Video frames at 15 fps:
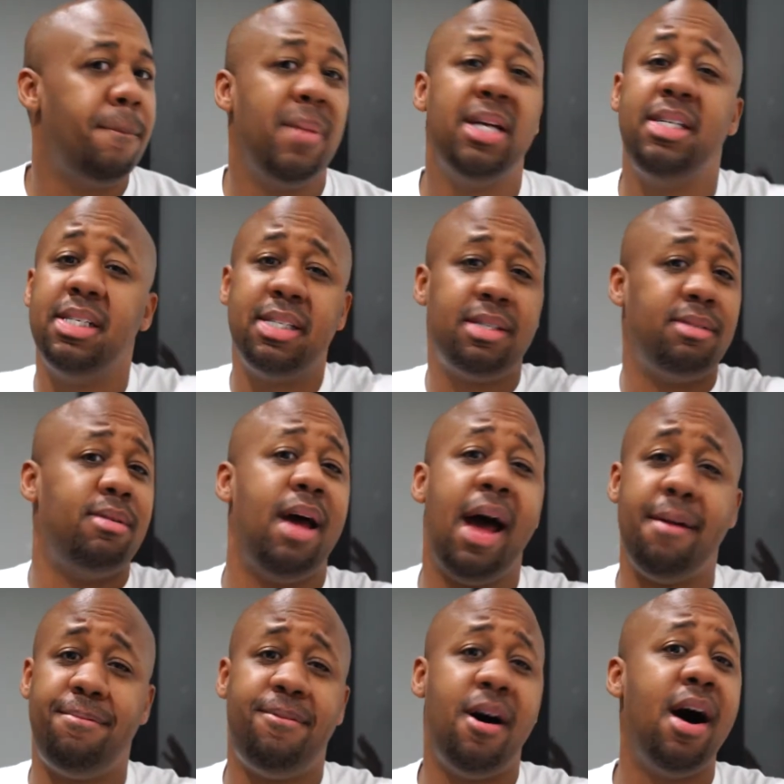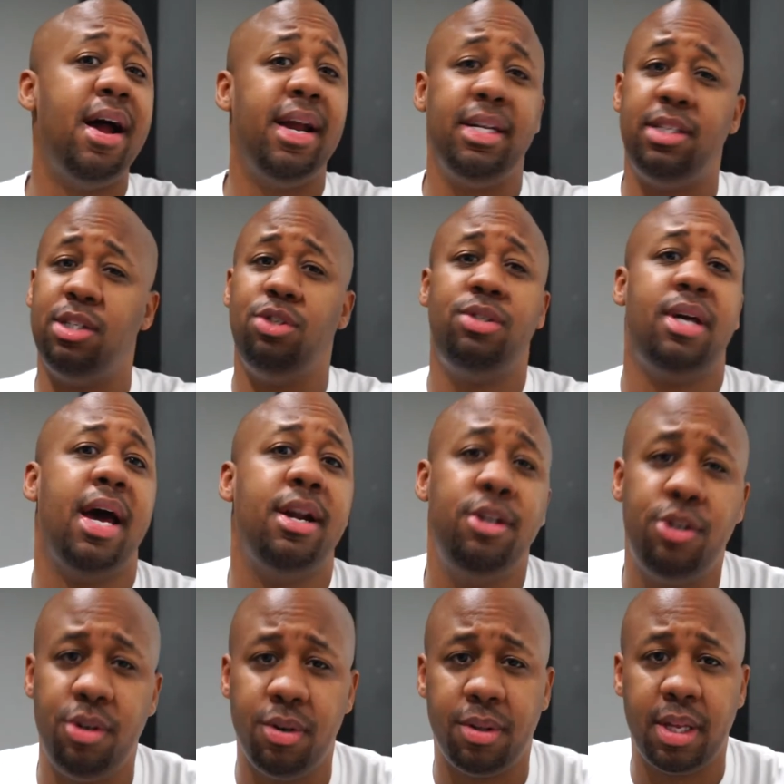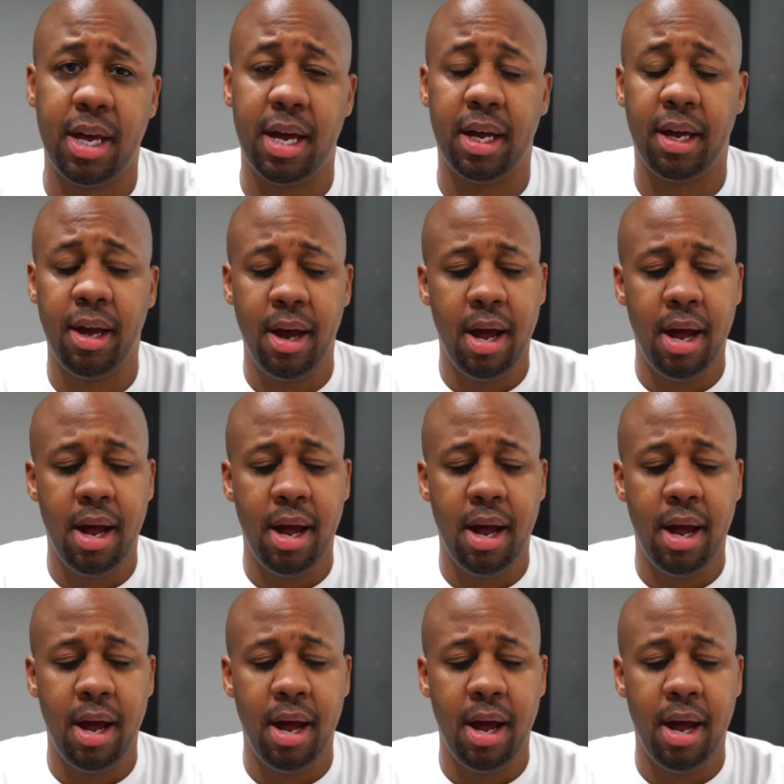And just have fun and just kind of do your thing.